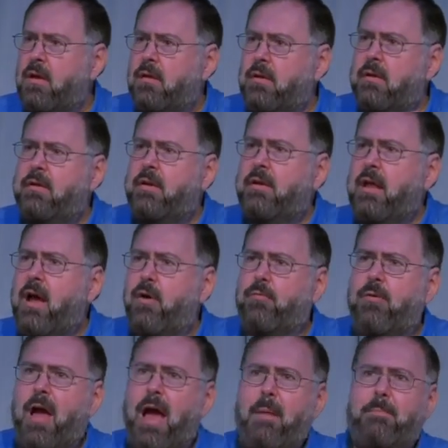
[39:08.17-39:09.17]
Look at how
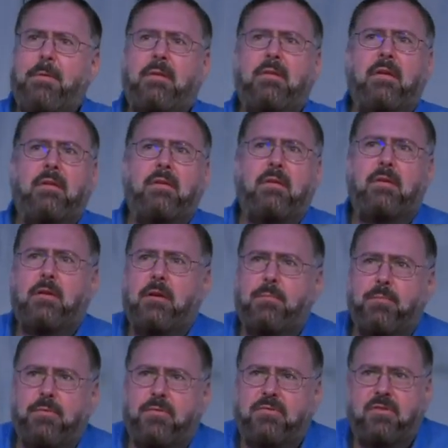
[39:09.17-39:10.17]
rapidly the
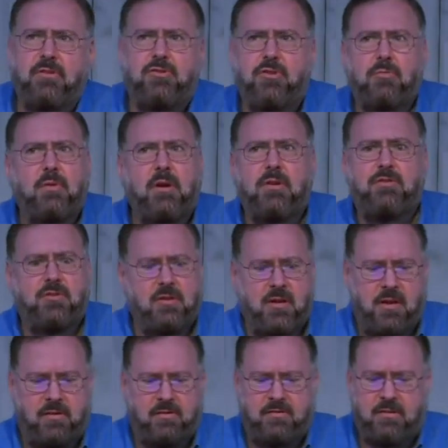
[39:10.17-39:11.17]
Hebrew
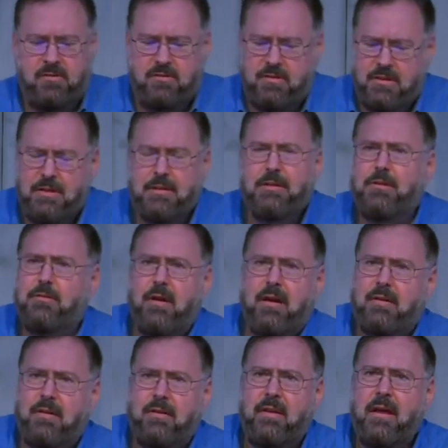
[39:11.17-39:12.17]
situation has
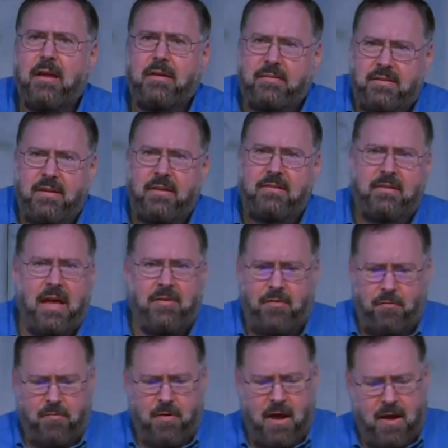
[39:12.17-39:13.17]
deteriorated since
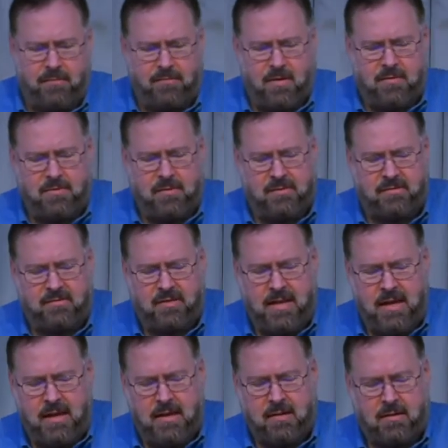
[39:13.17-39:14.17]
I've arrived on the
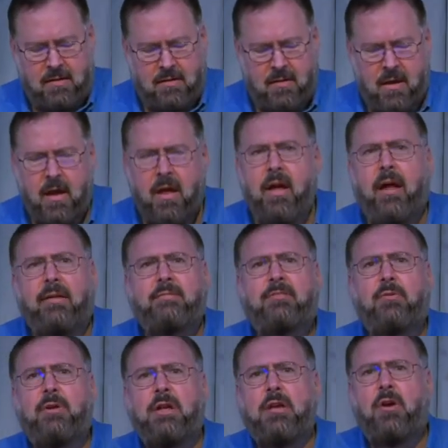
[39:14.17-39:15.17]
scene. And
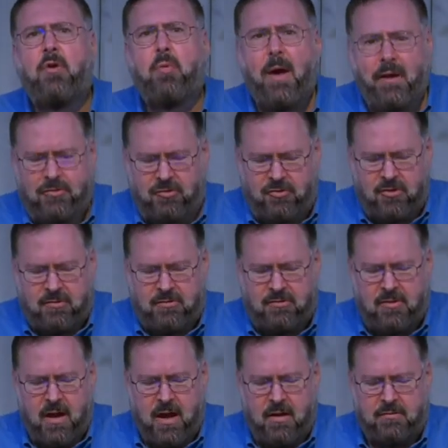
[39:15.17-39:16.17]
so he
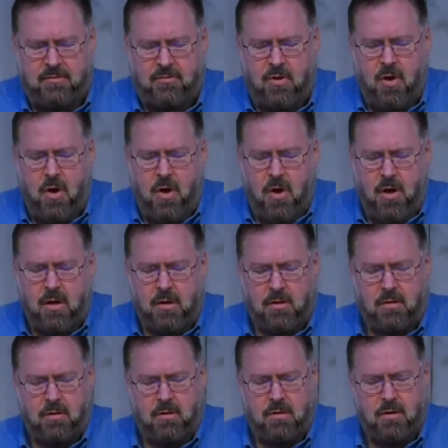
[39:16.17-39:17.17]
questions God's
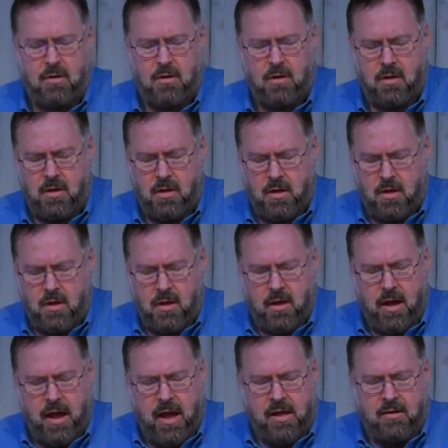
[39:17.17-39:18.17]
call
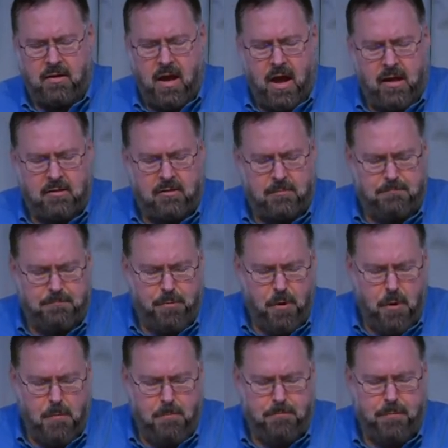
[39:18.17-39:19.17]
and God's
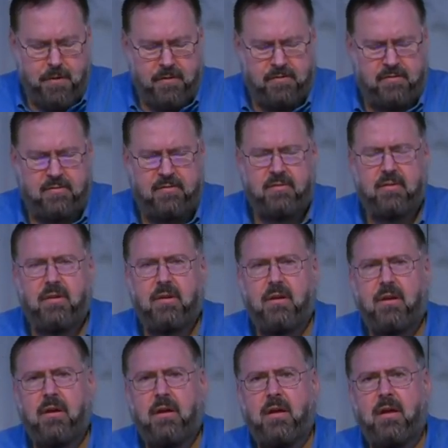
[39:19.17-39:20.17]
purpose
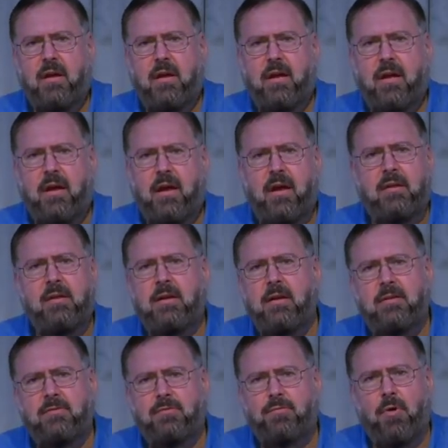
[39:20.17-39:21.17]
and
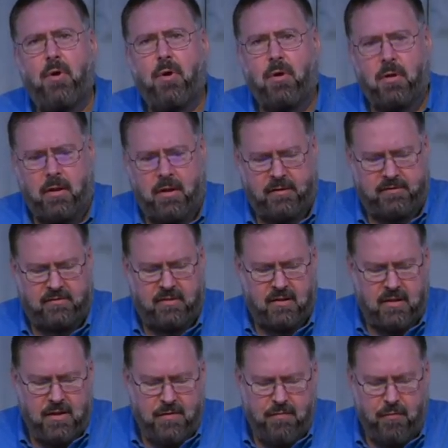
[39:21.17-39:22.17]
his role as
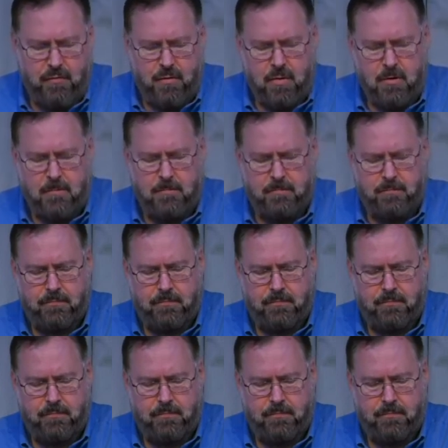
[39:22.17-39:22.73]
deliverer.